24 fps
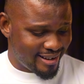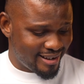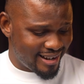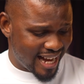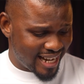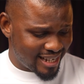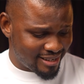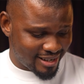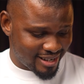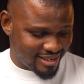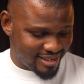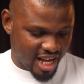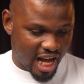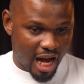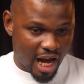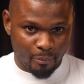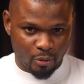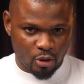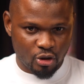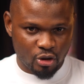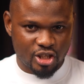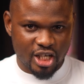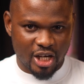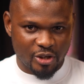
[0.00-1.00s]
And
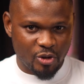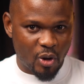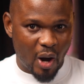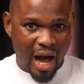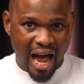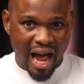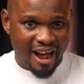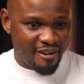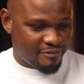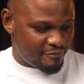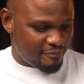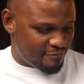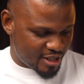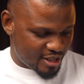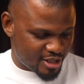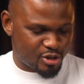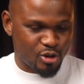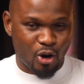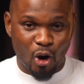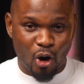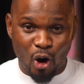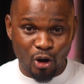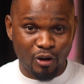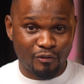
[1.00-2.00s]
I'm going to tell you how I
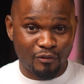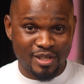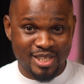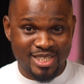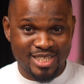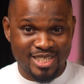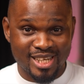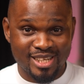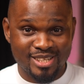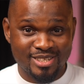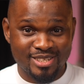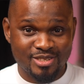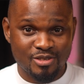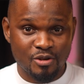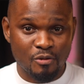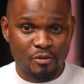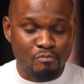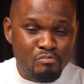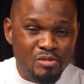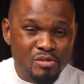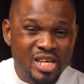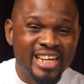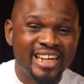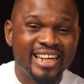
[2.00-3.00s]
fixed all of these things to
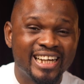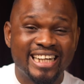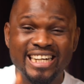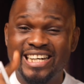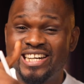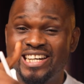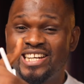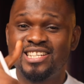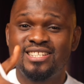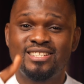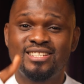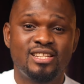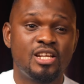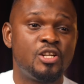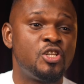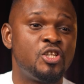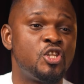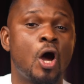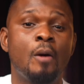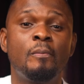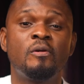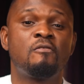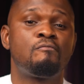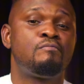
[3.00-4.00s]
increase the
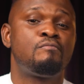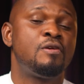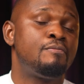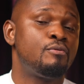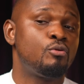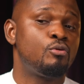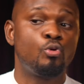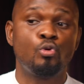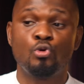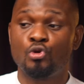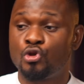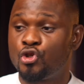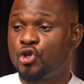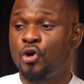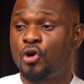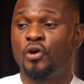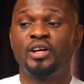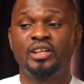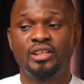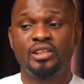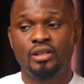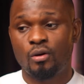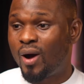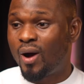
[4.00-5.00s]
number of people who
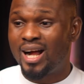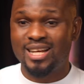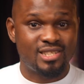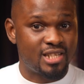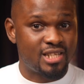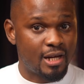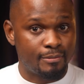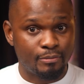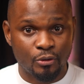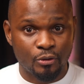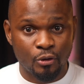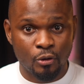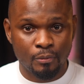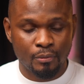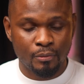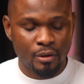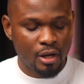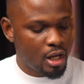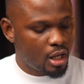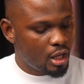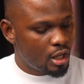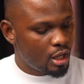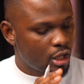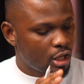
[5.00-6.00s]
joined the WhatsApp group.